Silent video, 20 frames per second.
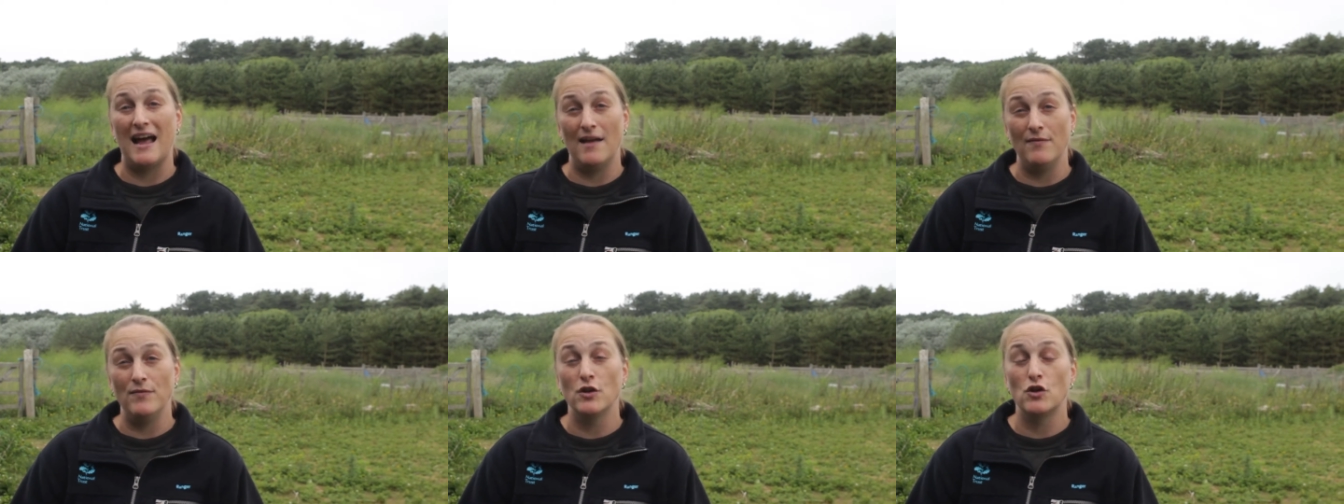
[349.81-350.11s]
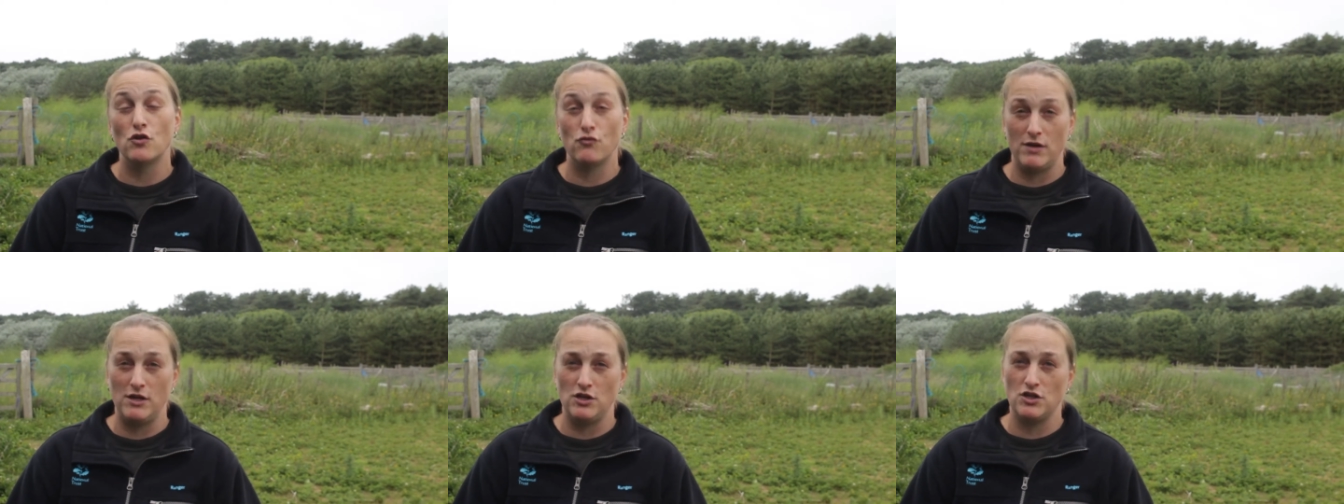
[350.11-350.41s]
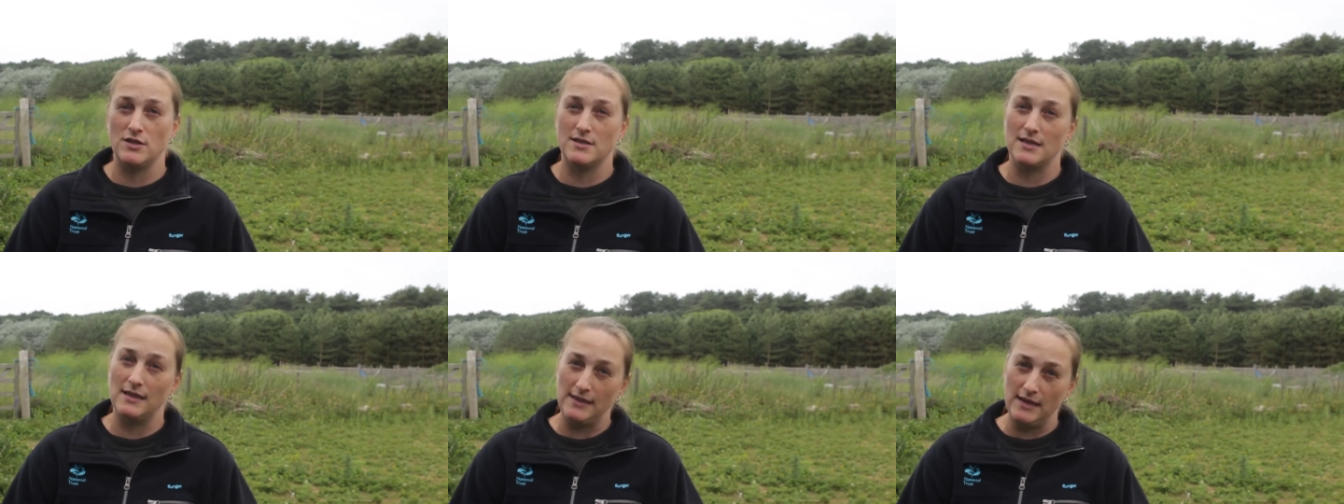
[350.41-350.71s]
and the
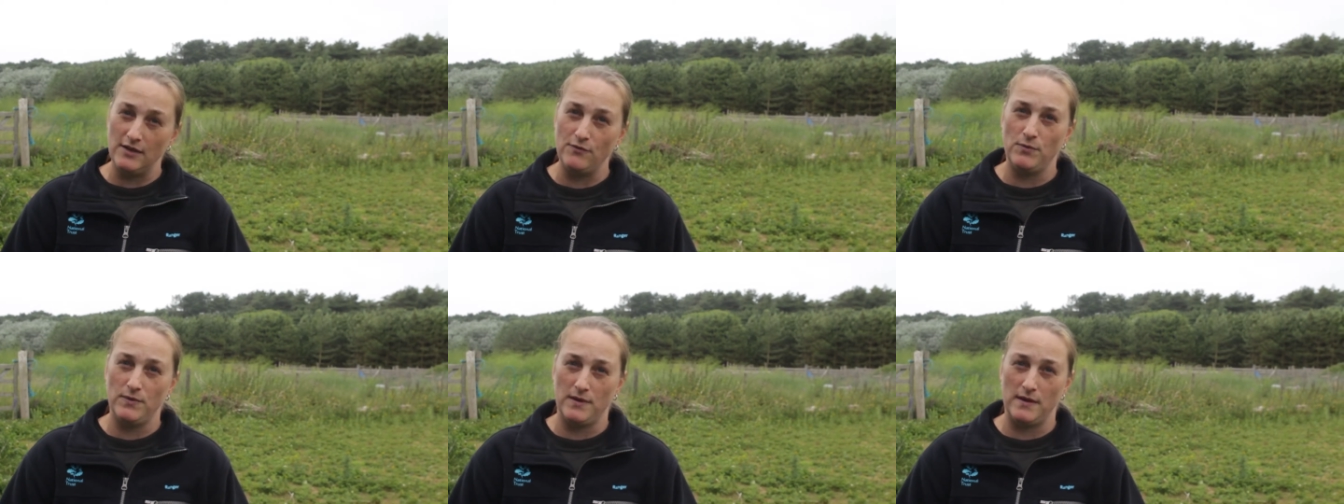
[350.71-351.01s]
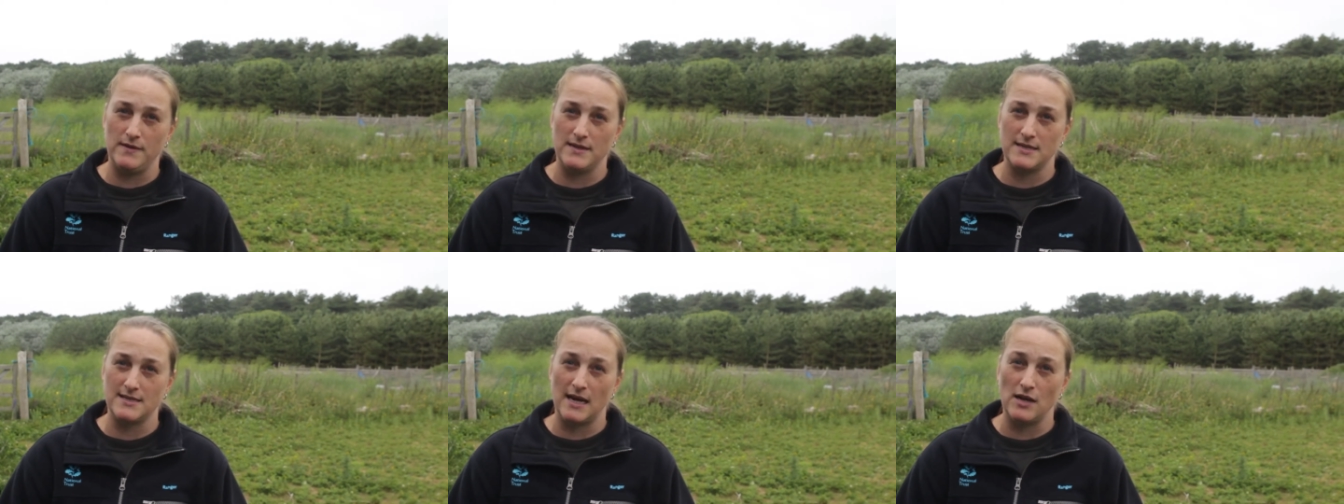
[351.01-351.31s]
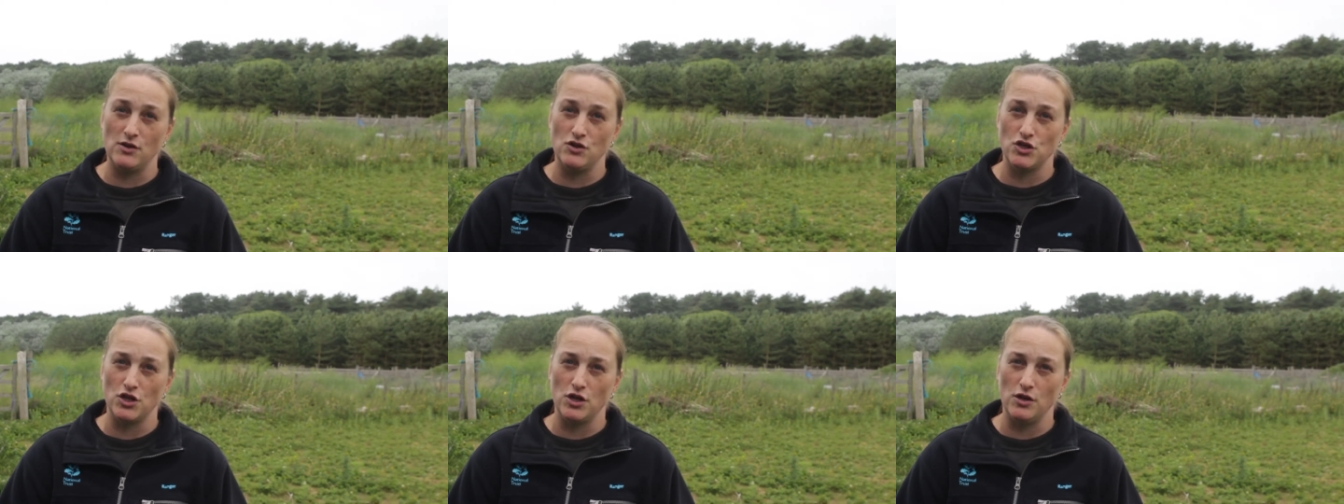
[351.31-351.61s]
creatures that live within the
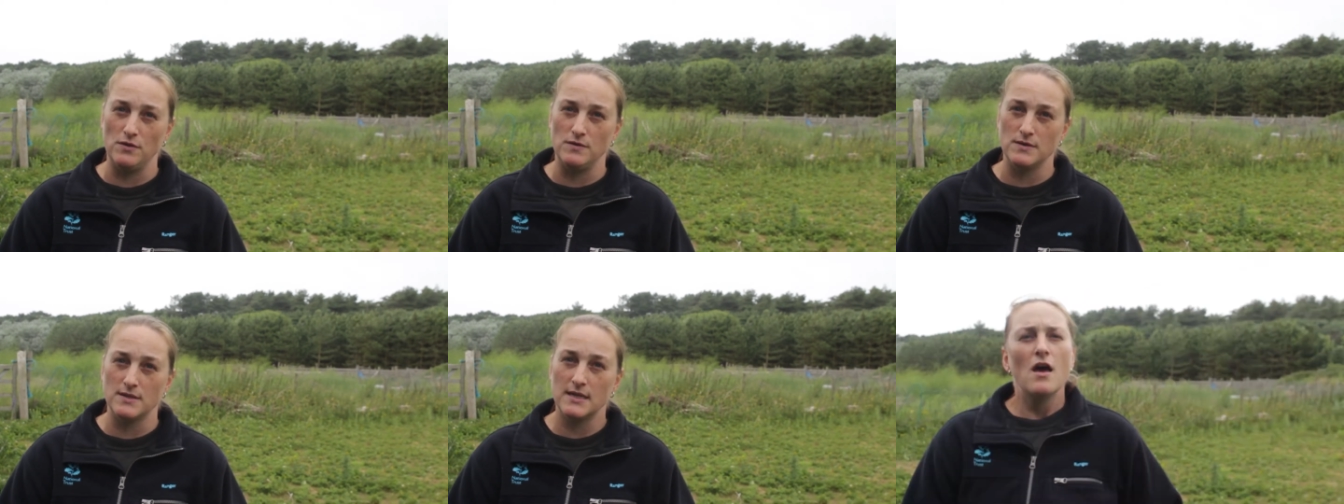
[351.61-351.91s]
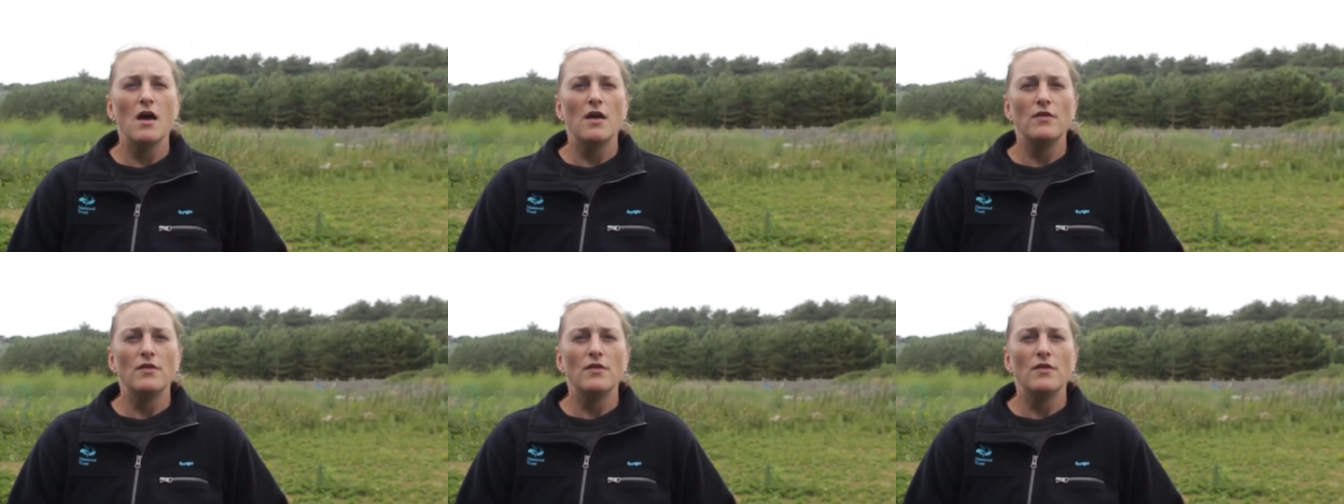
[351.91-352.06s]
sand dunes.